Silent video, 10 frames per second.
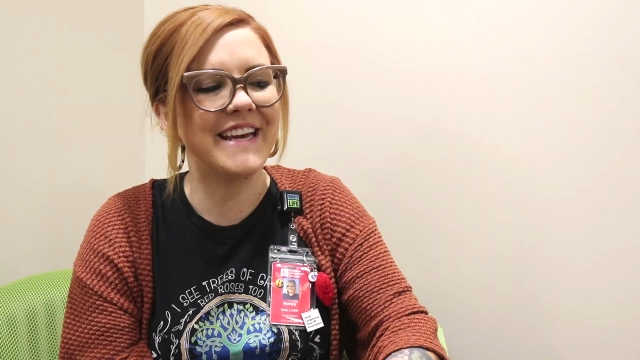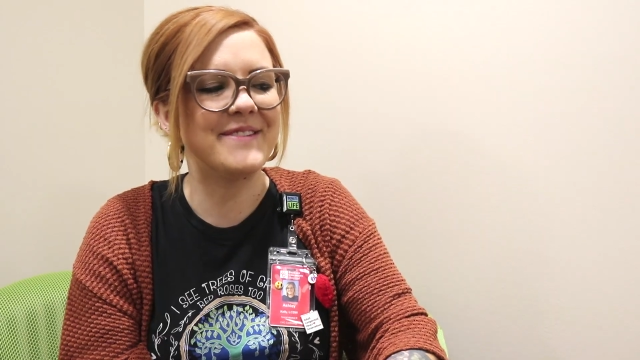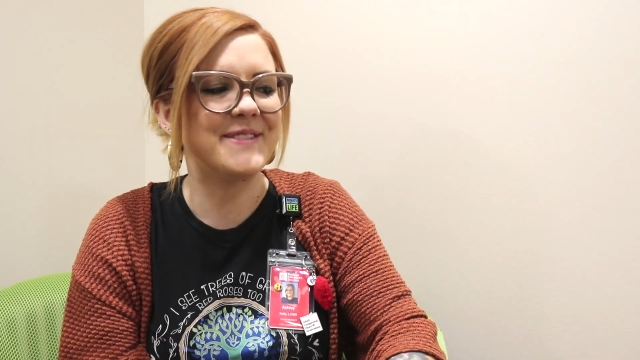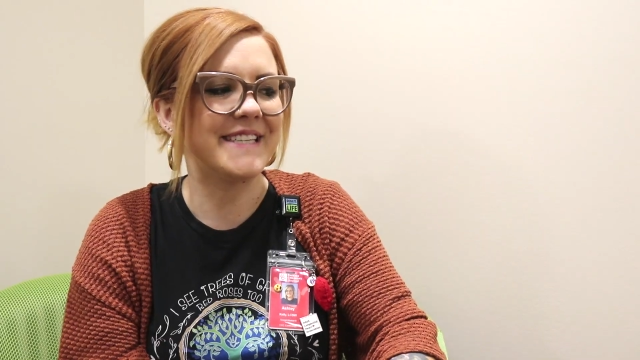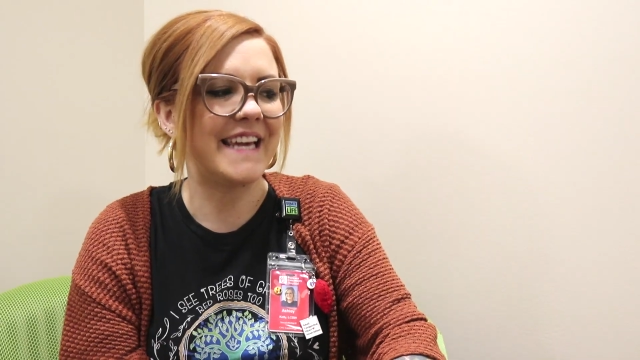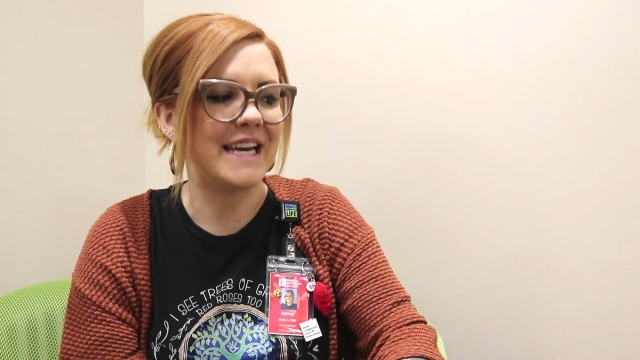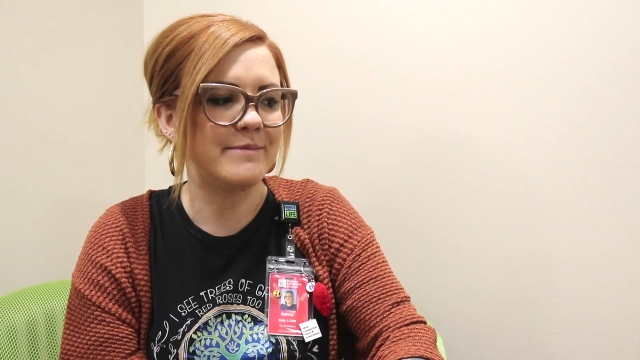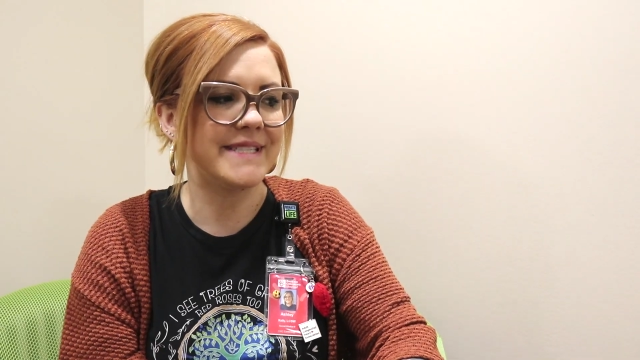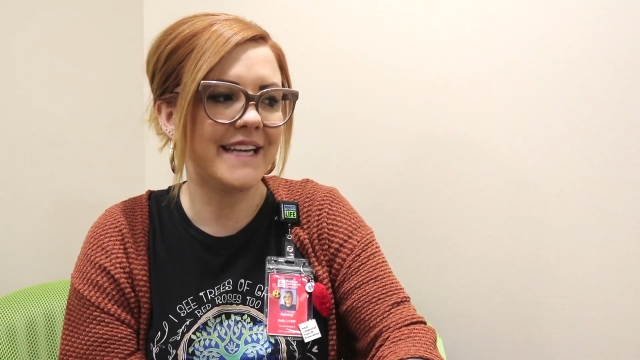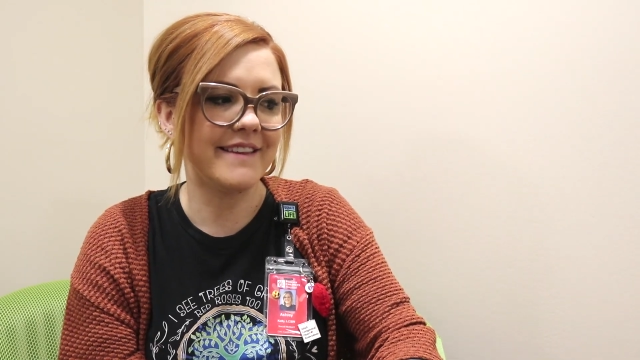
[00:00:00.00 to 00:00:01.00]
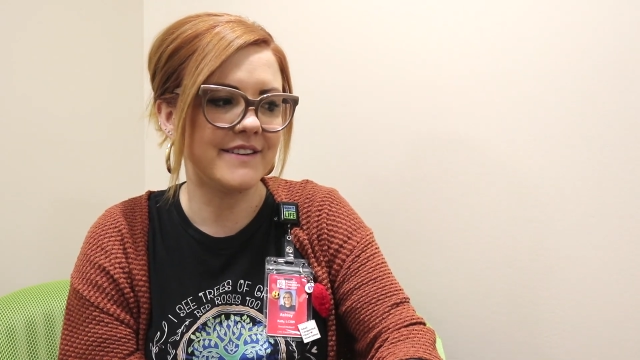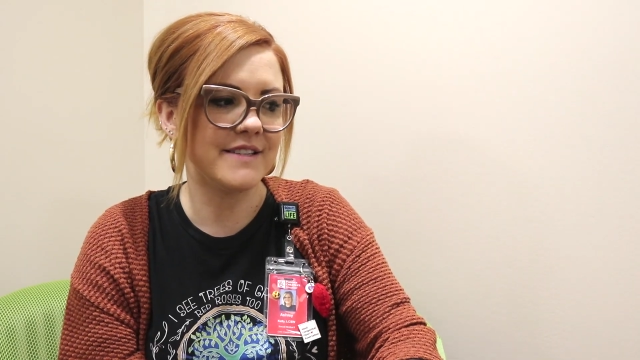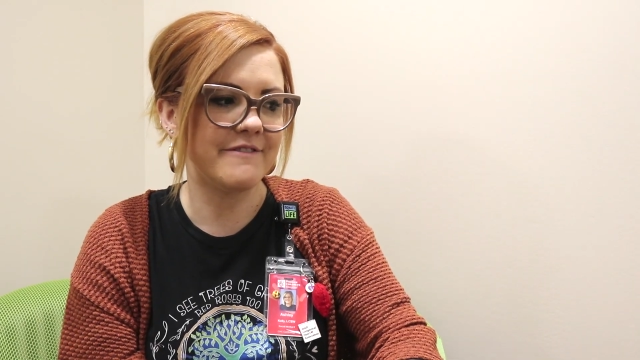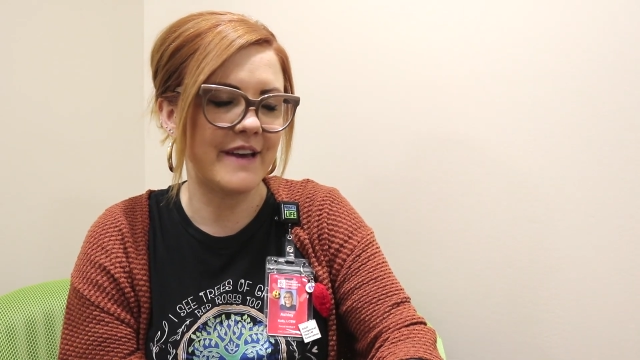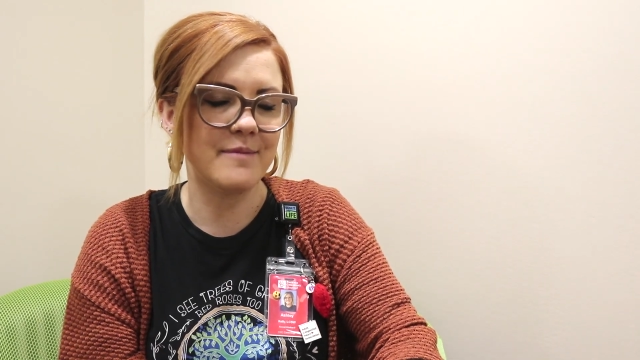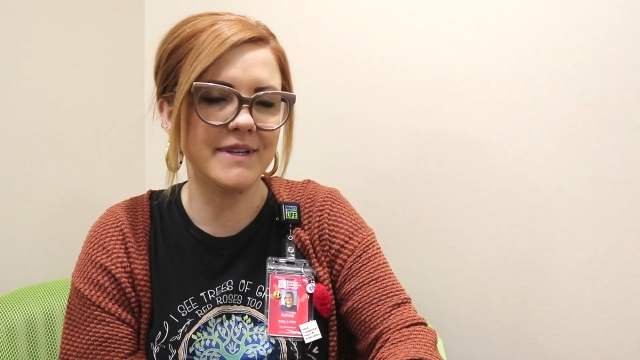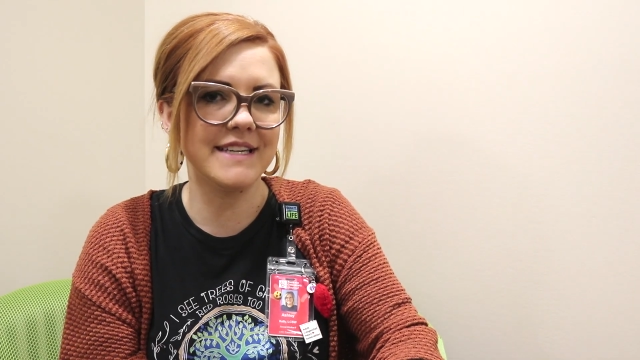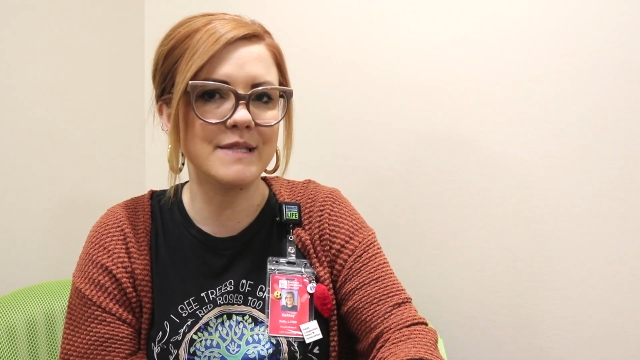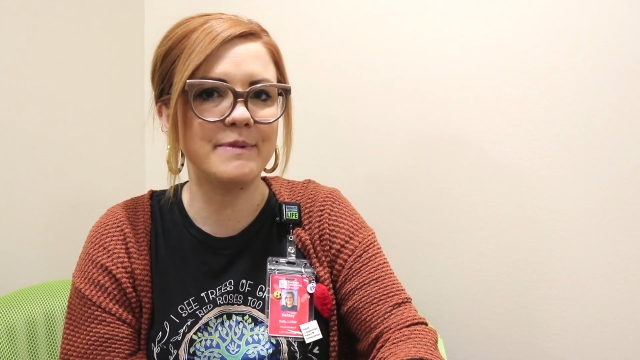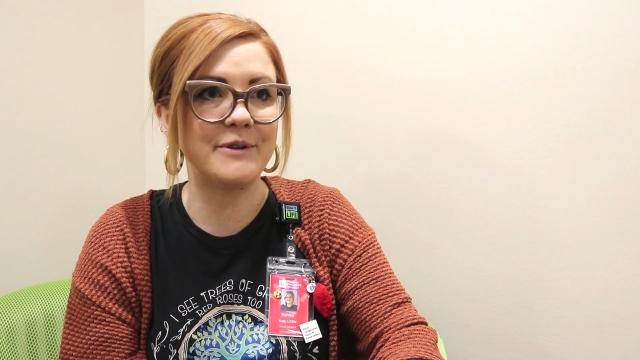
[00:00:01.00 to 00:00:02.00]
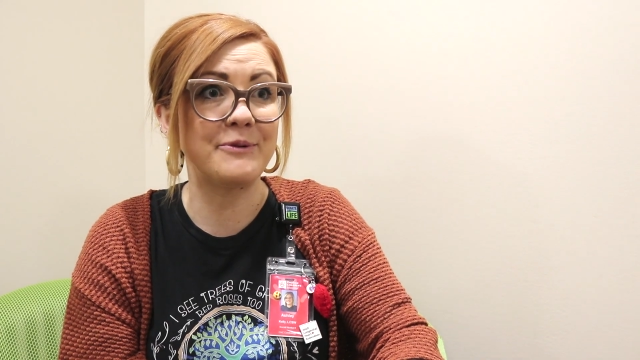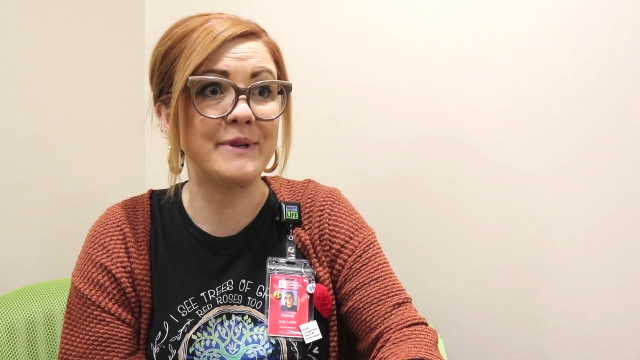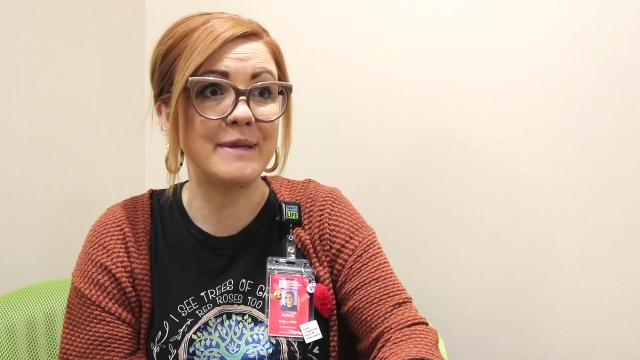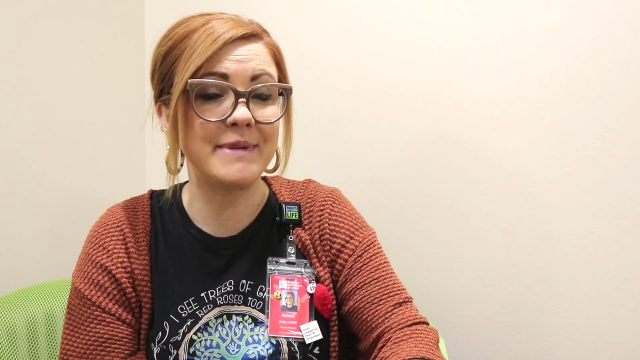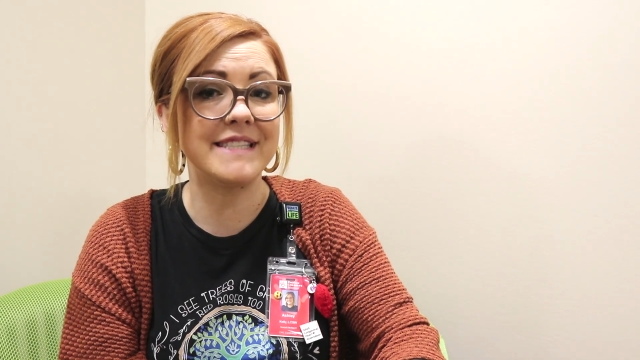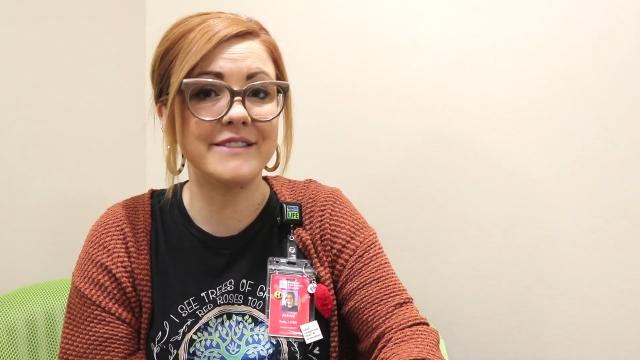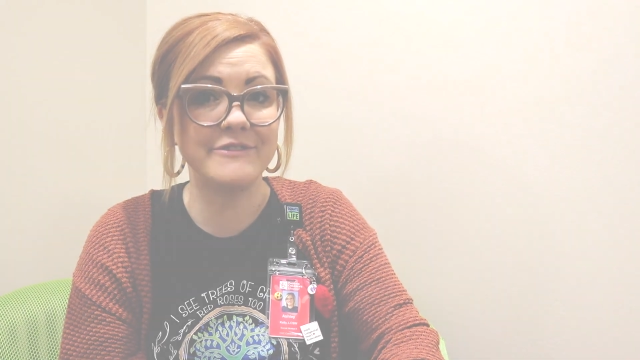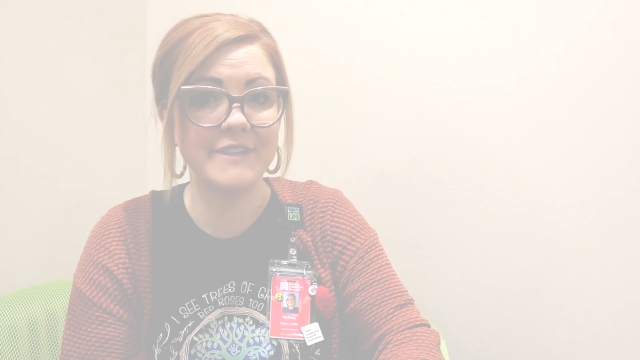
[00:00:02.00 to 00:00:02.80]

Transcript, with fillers: being able to camp together as a family has been a really big deal